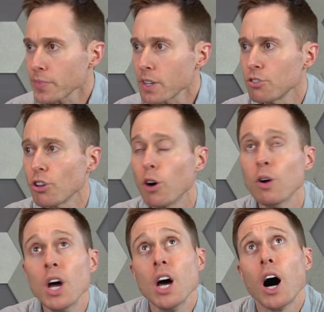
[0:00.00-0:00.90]
So
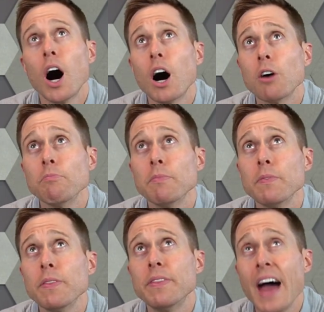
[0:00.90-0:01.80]
um,
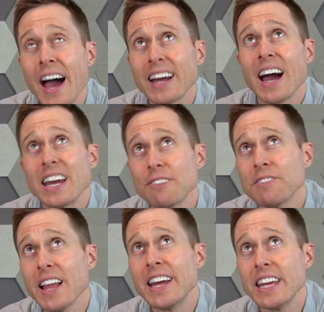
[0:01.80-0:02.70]
that kind of
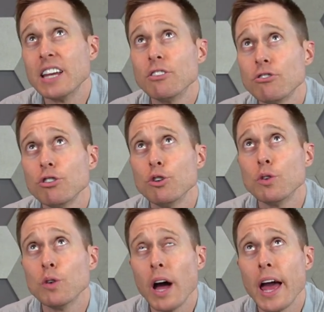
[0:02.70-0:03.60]
led
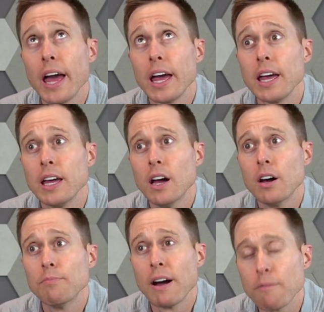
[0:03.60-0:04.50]
into a
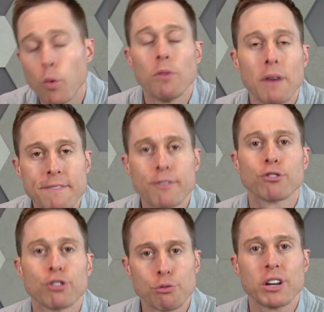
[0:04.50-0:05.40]
my well my
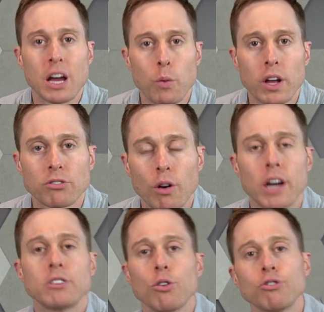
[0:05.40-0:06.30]
first three day week so i
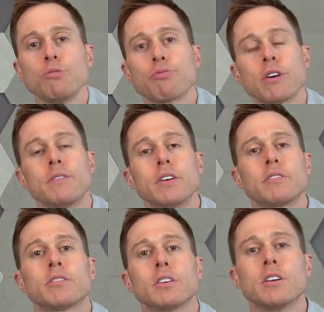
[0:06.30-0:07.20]
had told you
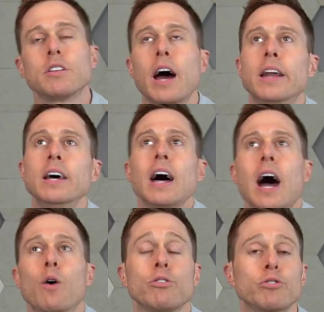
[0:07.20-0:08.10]
previously that i
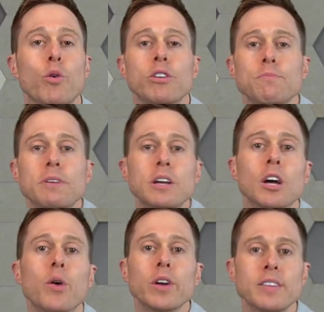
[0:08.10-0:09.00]
was going to be
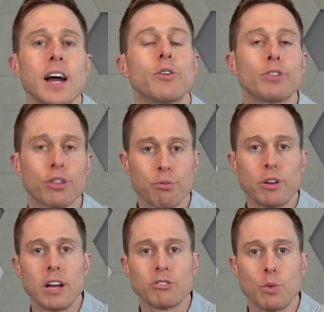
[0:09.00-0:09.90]
going down to three
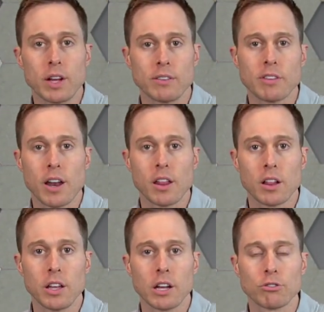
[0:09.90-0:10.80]
days a week inside of the
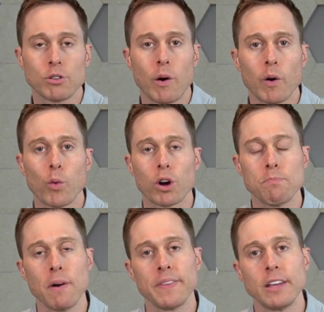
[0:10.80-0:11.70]
clinic so now i work
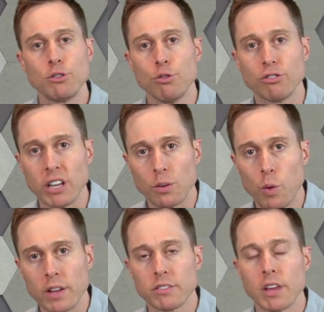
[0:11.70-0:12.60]
monday tuesday and
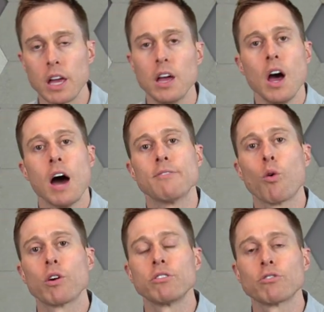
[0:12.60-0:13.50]
wednesday i've
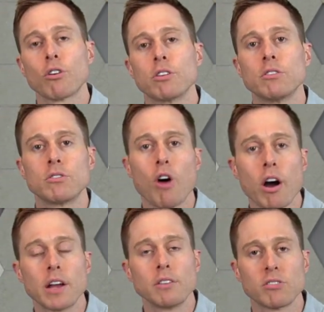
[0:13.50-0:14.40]
already started
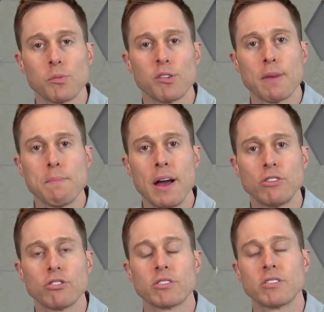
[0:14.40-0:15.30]
talking to some of my
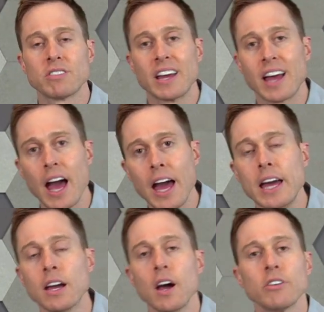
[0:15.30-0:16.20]
patients and saying
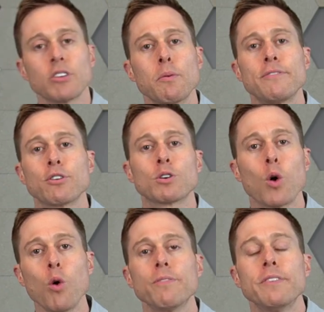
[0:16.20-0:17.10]
hey some of your
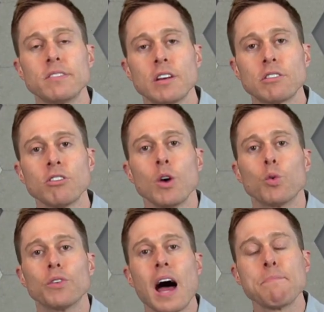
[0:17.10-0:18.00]
gold visits will
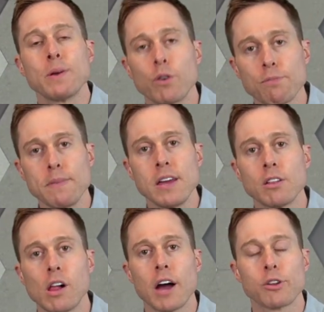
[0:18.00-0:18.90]
not be with me
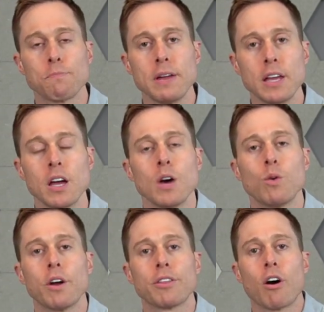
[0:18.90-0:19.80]
they'll either be
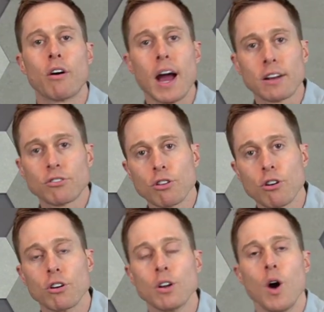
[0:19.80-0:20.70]
with our
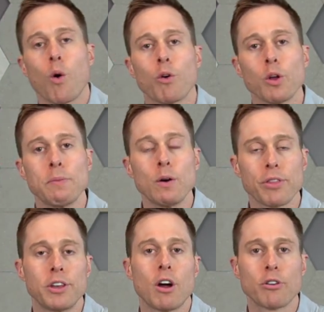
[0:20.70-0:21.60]
extern or they'll be with
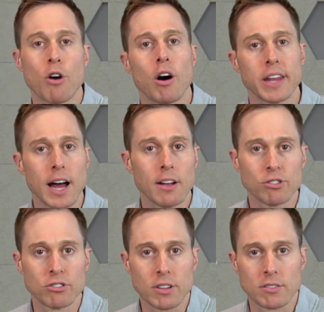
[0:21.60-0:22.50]
another
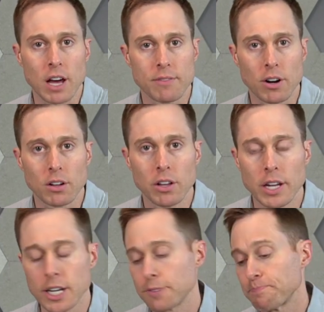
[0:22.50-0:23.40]
audiologist inside of our
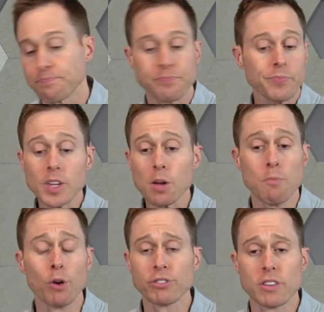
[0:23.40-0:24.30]
clinic
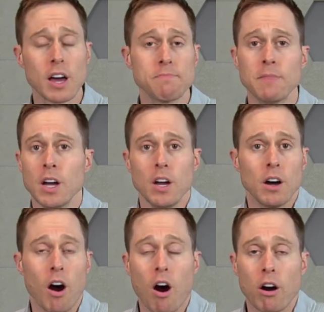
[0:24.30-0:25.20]
most of them
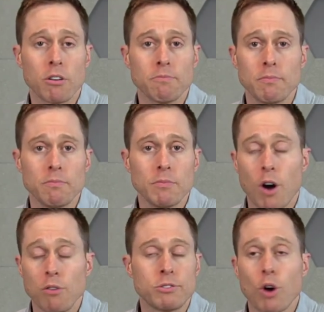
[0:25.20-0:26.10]
are
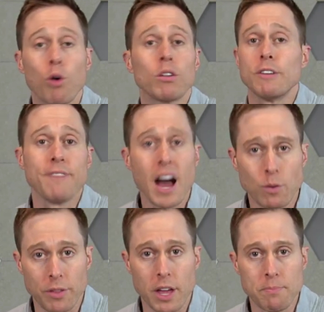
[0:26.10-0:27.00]
totally fine with it